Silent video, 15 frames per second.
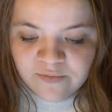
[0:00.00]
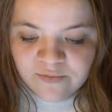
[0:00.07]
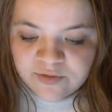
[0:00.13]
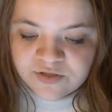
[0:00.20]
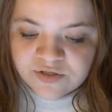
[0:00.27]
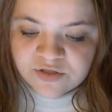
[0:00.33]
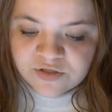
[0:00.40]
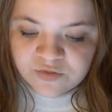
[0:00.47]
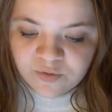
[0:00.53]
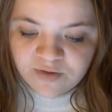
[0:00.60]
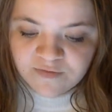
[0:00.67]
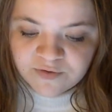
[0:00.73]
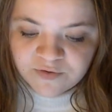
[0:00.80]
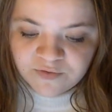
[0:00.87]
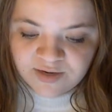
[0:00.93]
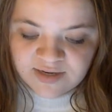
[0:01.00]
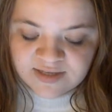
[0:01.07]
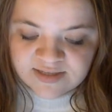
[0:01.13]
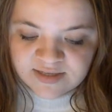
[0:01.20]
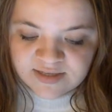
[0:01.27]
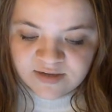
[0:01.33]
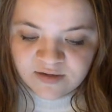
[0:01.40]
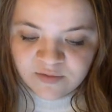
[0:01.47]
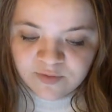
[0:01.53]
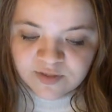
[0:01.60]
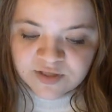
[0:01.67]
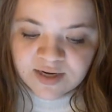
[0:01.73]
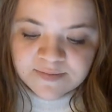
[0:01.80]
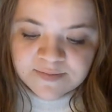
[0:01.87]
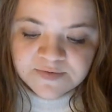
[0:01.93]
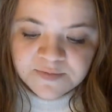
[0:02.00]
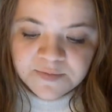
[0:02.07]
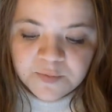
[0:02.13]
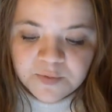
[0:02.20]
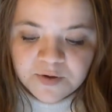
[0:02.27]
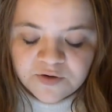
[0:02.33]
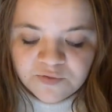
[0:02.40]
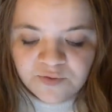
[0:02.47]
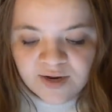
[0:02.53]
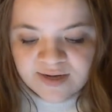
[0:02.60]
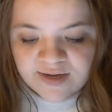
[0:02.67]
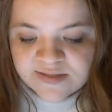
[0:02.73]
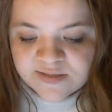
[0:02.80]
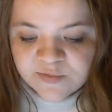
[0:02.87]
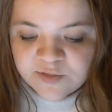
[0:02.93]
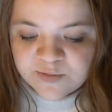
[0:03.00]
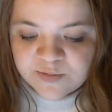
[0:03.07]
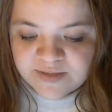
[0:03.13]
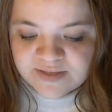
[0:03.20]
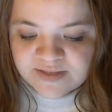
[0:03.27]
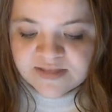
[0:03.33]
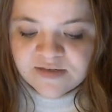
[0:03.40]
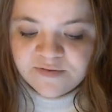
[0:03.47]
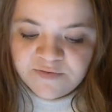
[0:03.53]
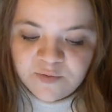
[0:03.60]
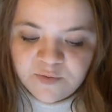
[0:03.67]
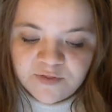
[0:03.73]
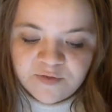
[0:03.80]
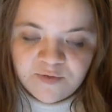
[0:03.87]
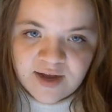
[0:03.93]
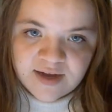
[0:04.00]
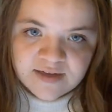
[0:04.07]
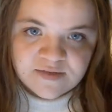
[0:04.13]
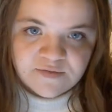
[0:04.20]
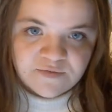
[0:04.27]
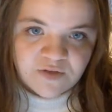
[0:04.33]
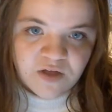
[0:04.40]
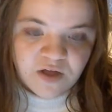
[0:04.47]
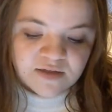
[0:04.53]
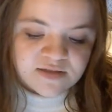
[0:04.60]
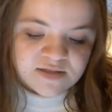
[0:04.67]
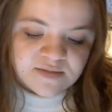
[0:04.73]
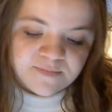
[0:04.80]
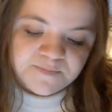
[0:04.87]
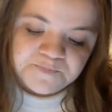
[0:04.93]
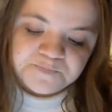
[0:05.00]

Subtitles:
which is short for crazy, which comes from the word craze, which means to fill with cracks and flaws.